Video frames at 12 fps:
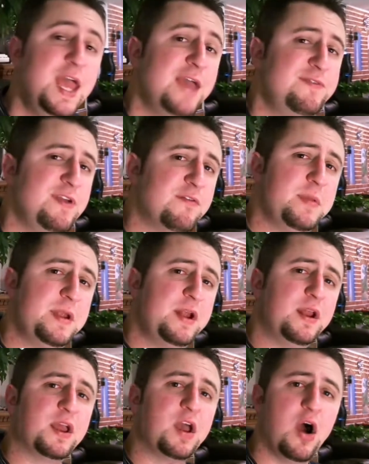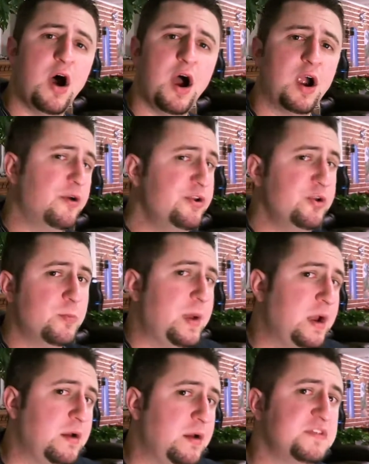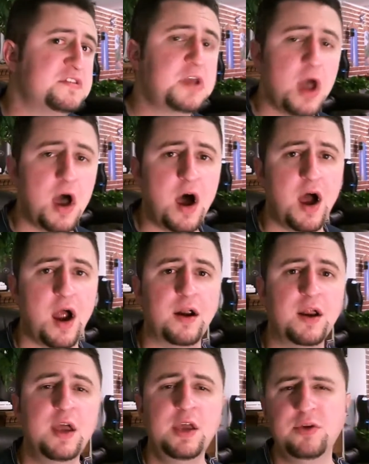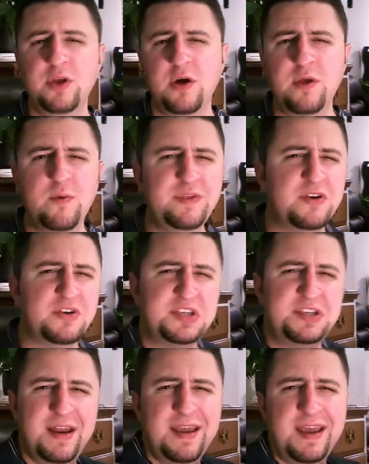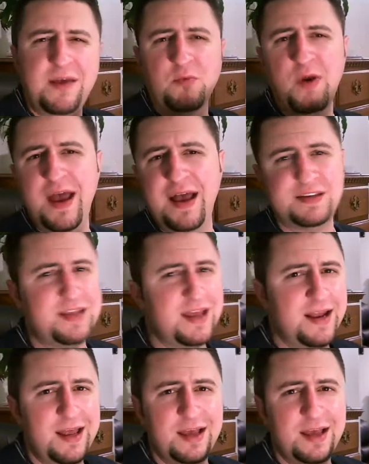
If you've ever been in a car, in your parents' car, you'll know that when they're sitting at rest at a